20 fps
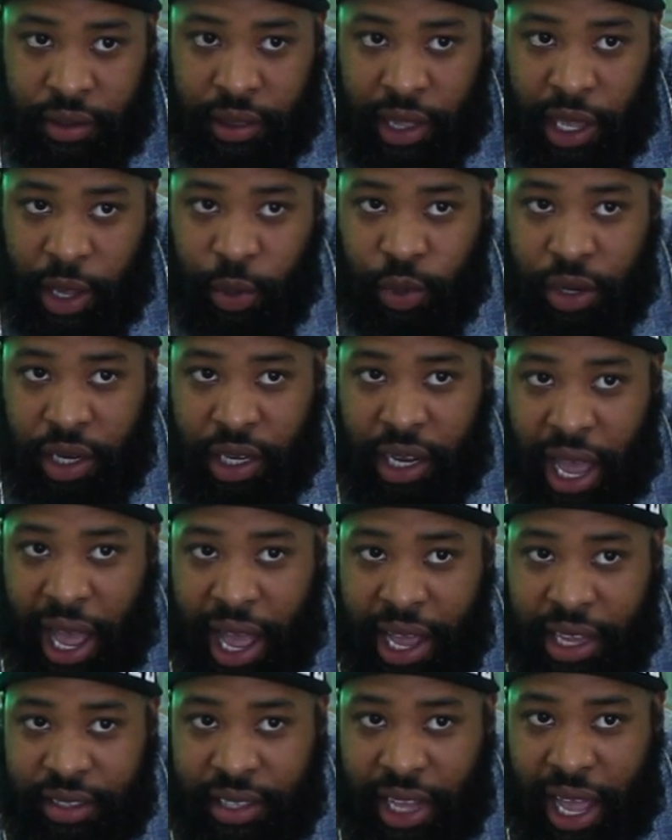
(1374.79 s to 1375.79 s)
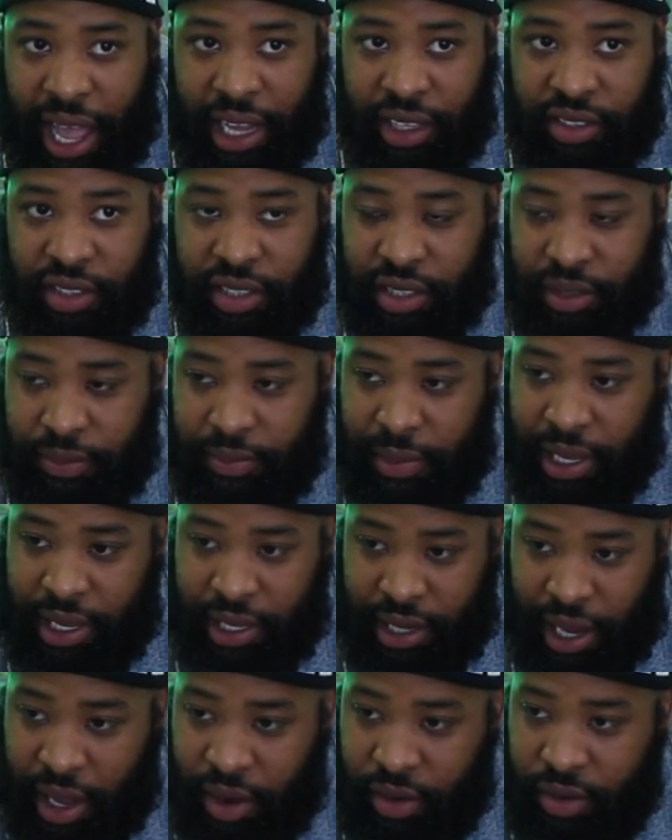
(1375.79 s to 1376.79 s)
they were the guys that actually
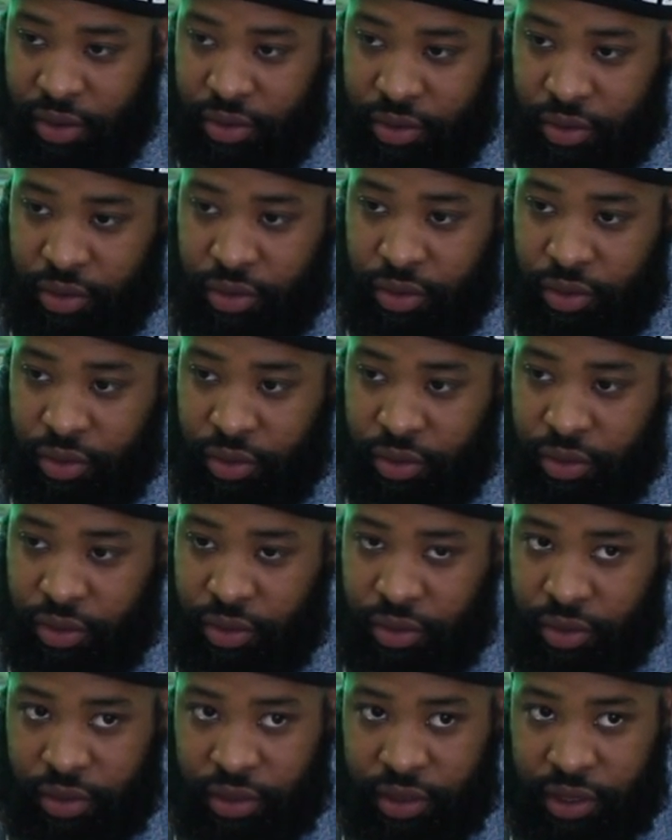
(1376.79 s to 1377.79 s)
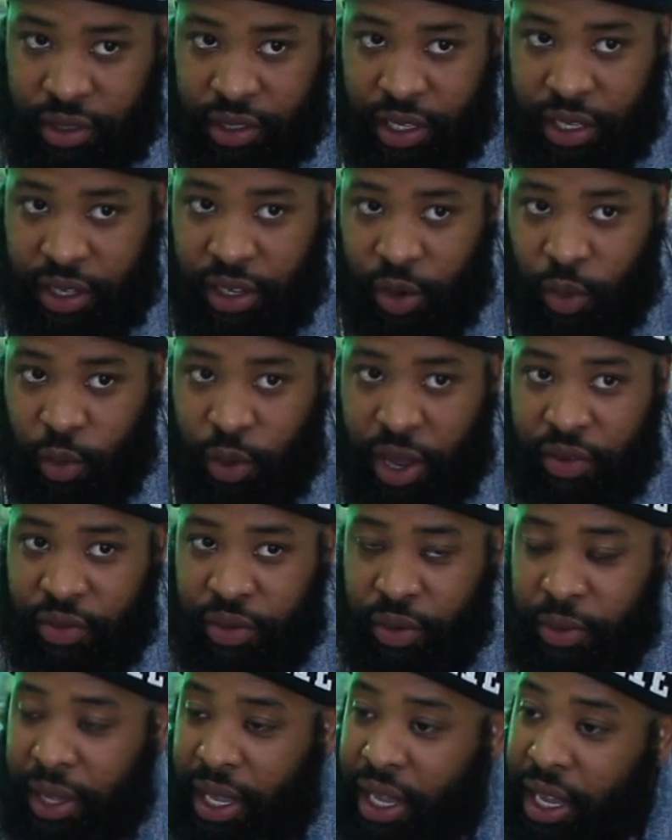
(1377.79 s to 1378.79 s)
make it out, get away
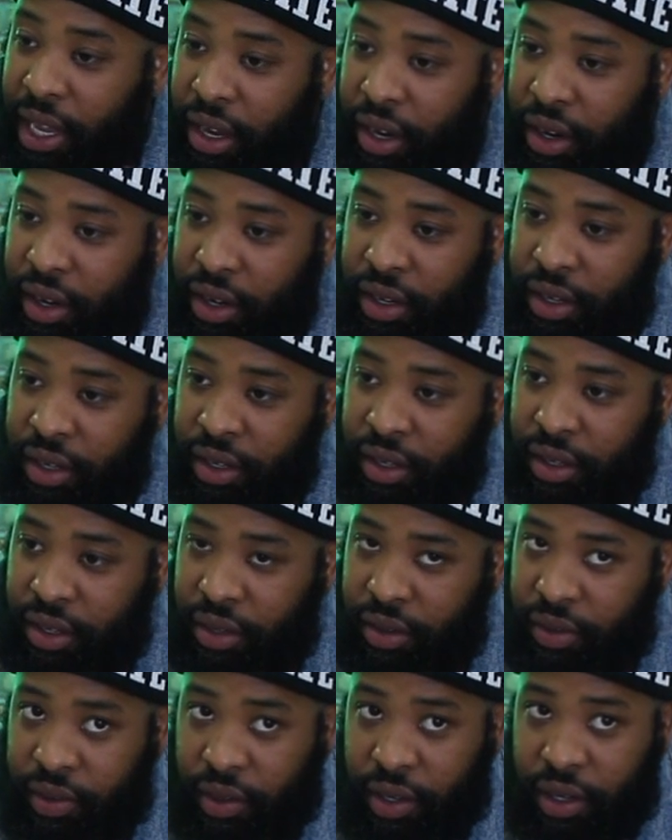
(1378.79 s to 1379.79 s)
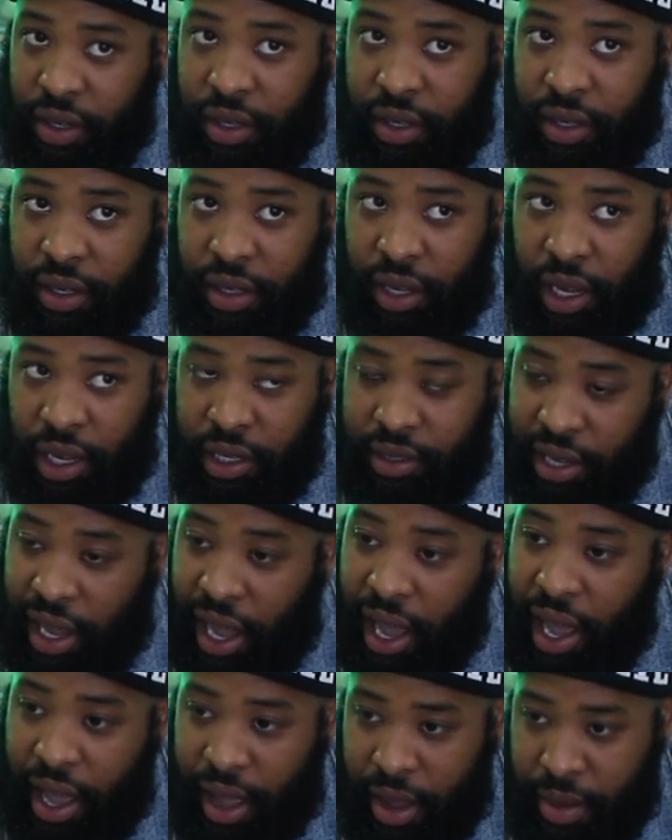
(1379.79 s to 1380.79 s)
from here for a
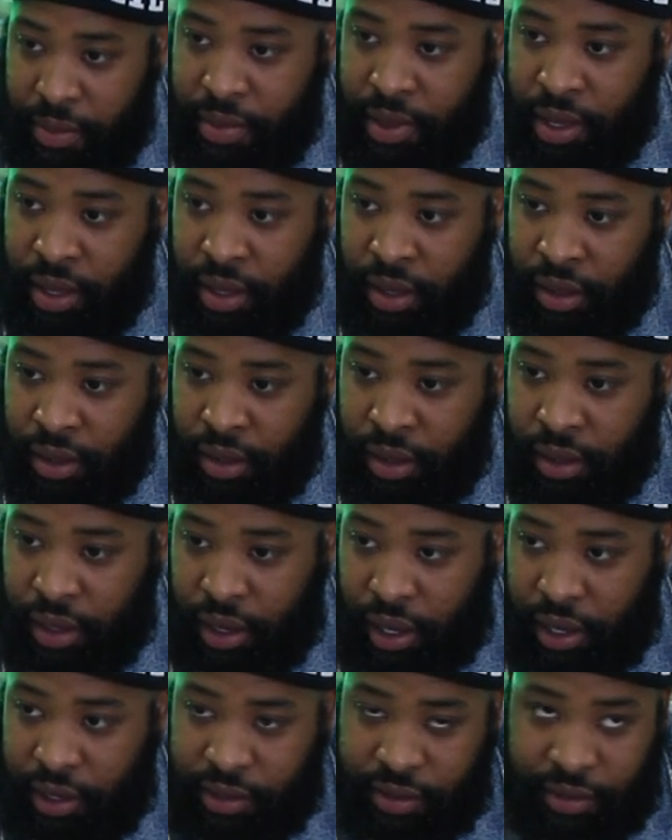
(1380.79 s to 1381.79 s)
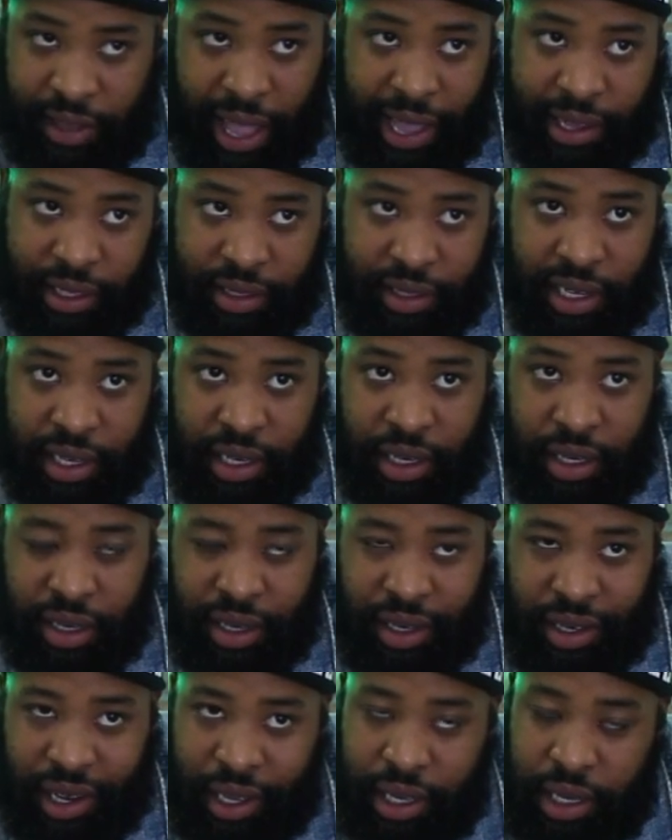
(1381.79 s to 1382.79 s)
time. Stack
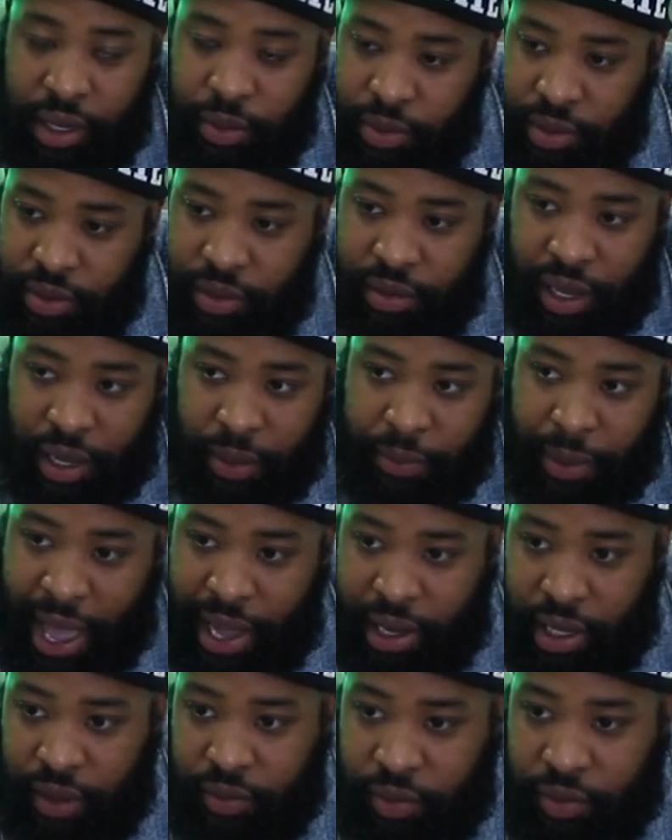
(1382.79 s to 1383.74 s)
didn't, like, he was like back